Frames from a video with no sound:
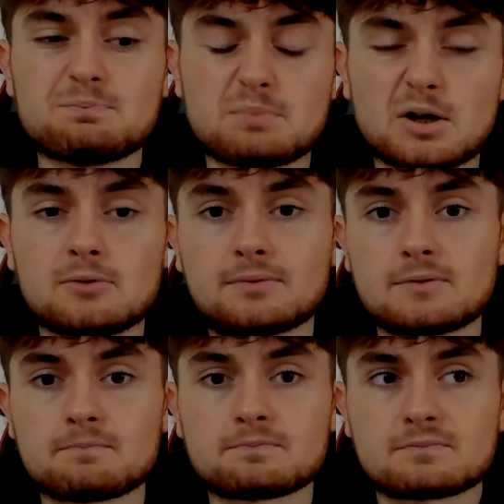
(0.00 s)

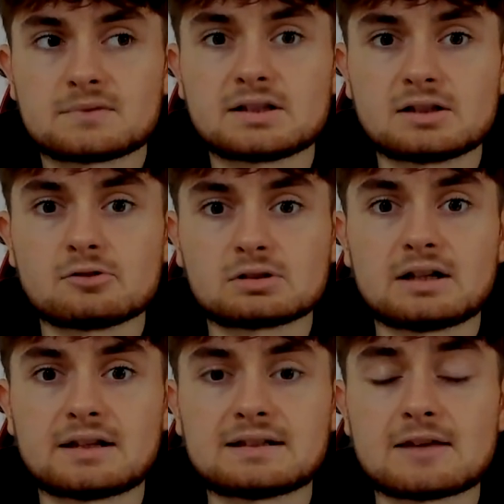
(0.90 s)
both look
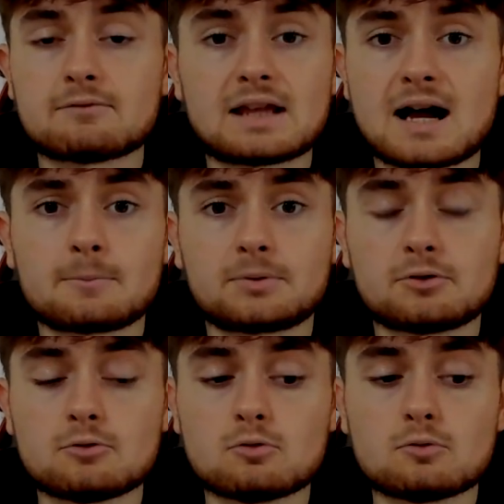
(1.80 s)
like they'd given their
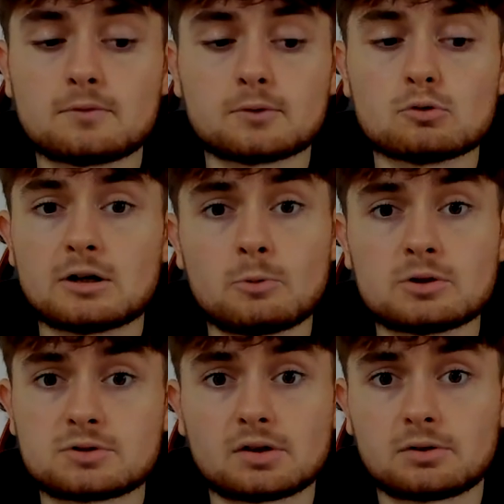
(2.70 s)
absolute all for it,
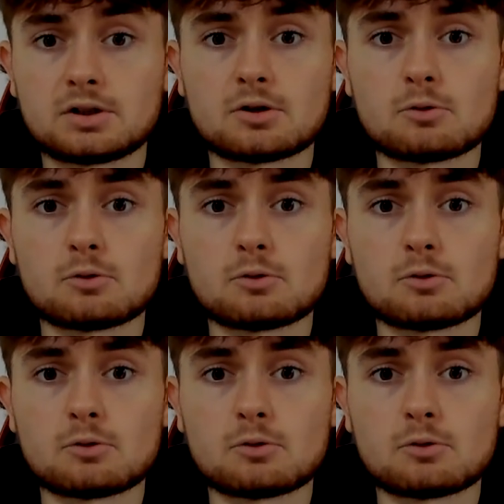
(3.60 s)
which is,